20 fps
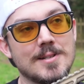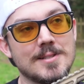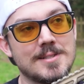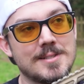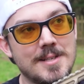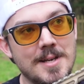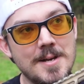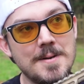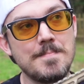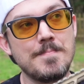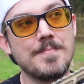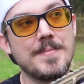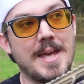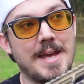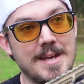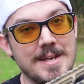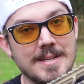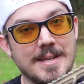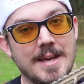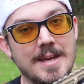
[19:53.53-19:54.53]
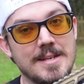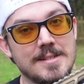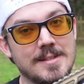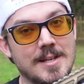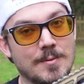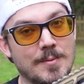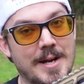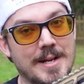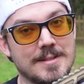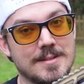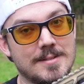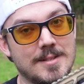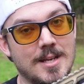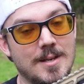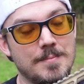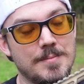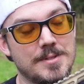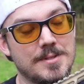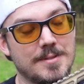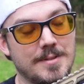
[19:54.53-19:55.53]
some AKs that ran
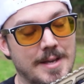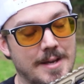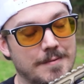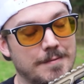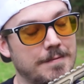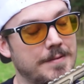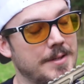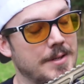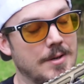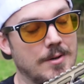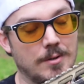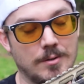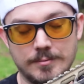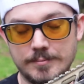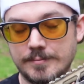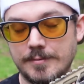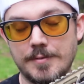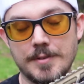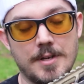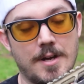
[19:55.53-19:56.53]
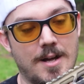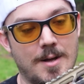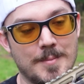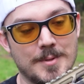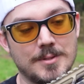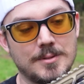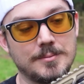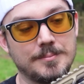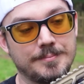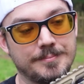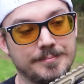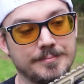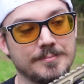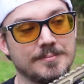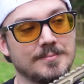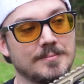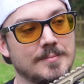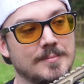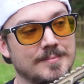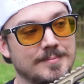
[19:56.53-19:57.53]
subs that feel phenomenal.
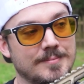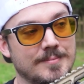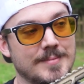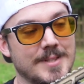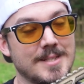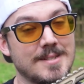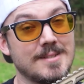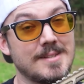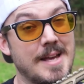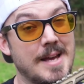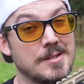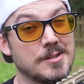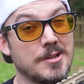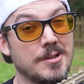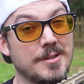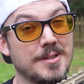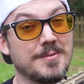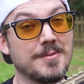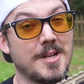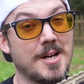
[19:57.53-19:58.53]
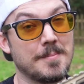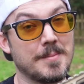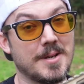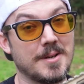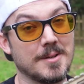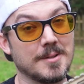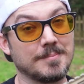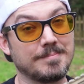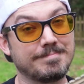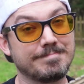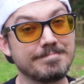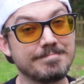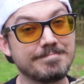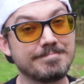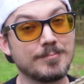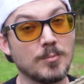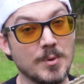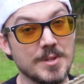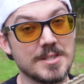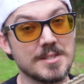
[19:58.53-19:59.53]
This is as good, if not better,
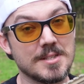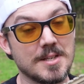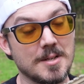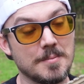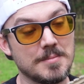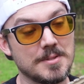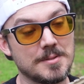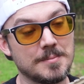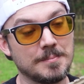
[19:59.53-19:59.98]
with subs.